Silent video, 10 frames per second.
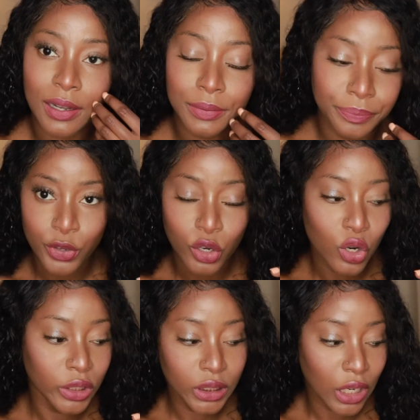if you're
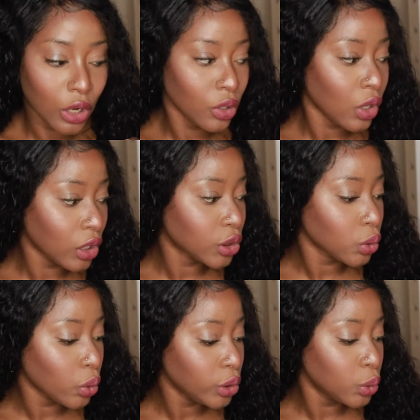going to
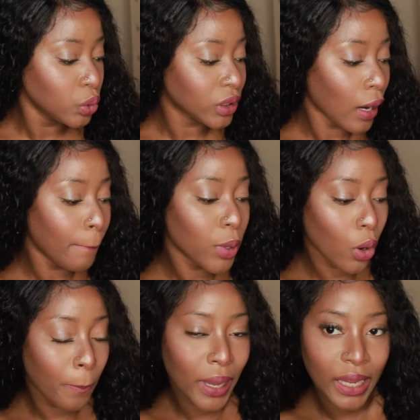also use a
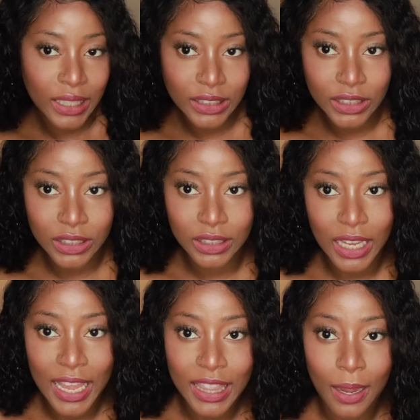brow pencil
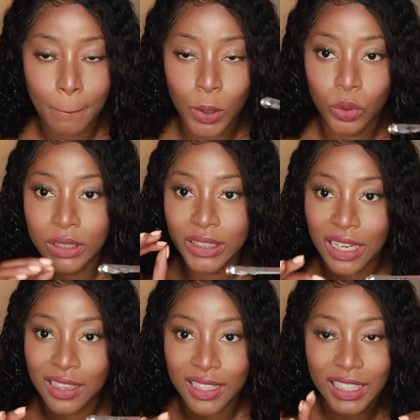and a brow
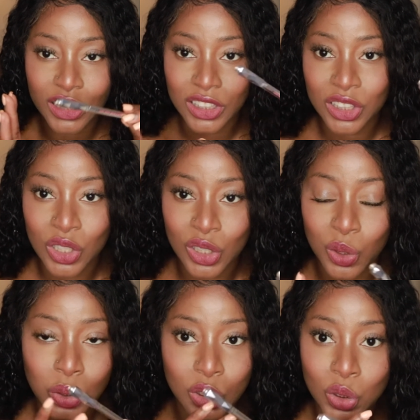gel, that's just gonna
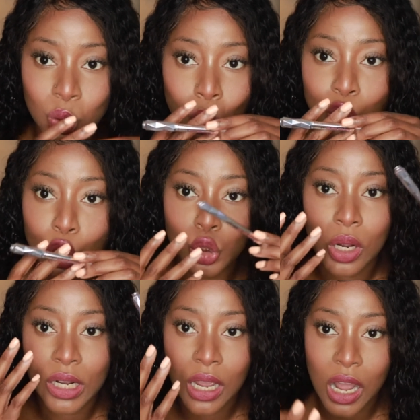look so
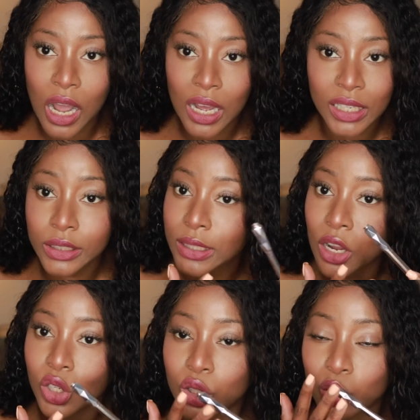drawn on. It's
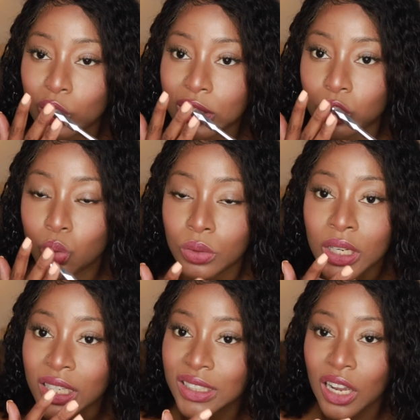not gonna look
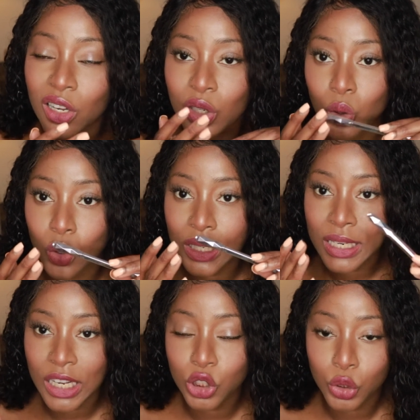it's not gonna look
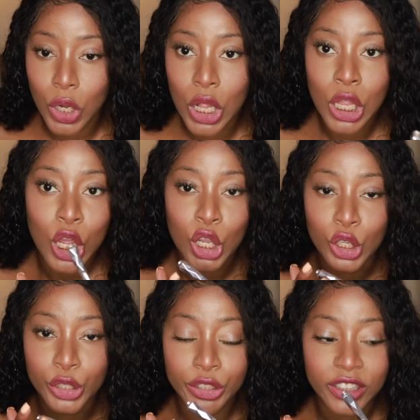natural.
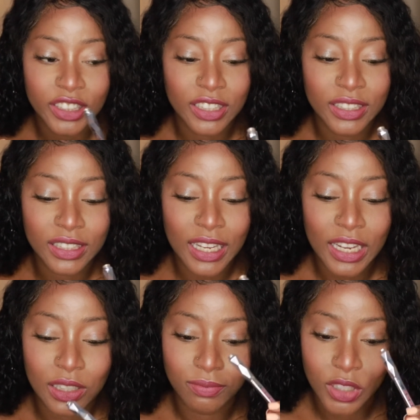You're just going to,
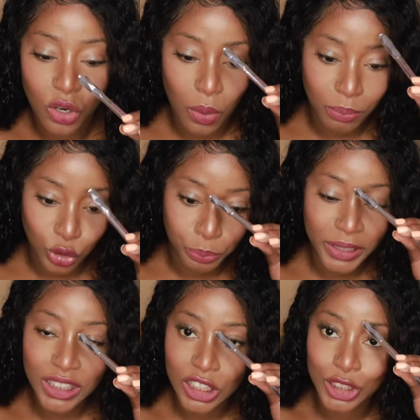like, you know,
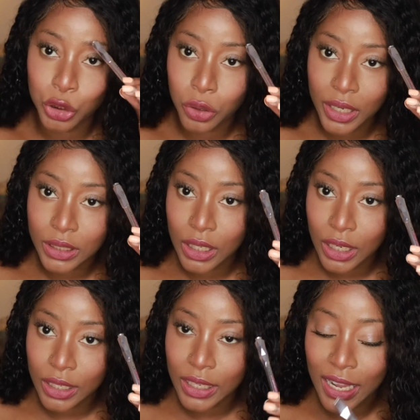basically draw it
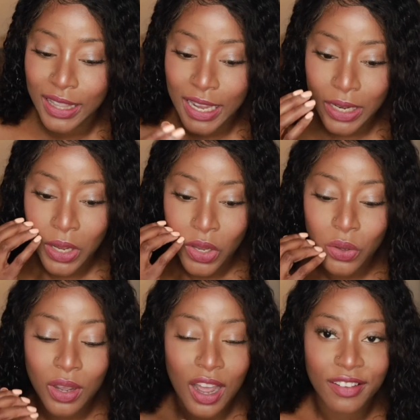on, and then
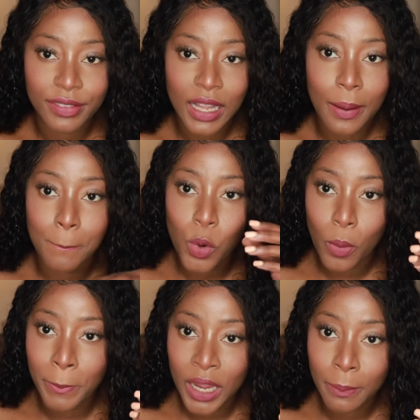you have like more
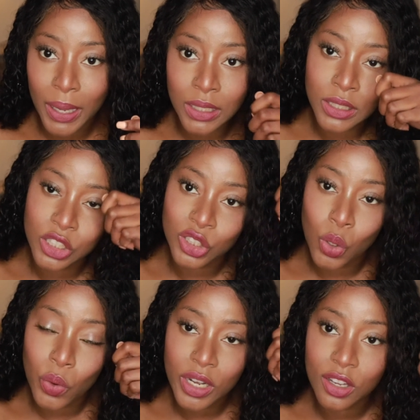pigment just
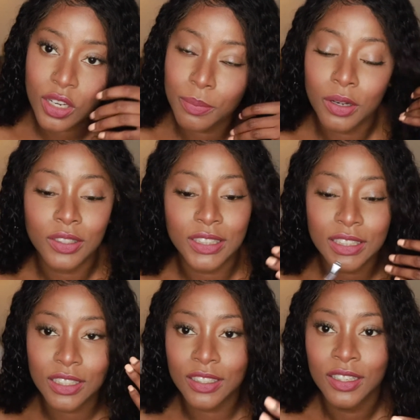going on your brows.
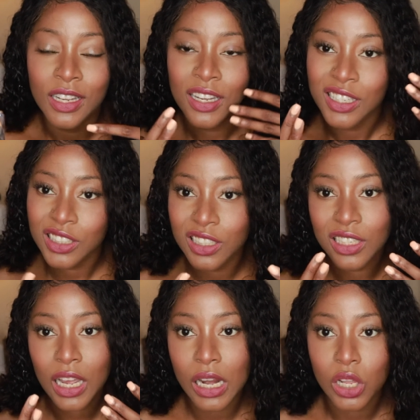It's
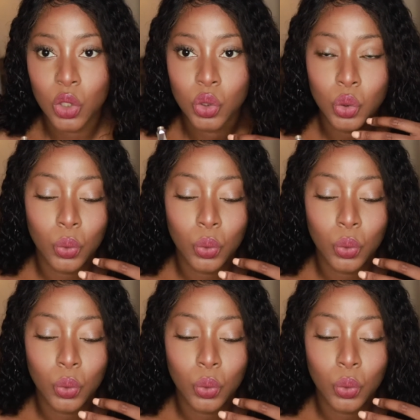gonna kind of look too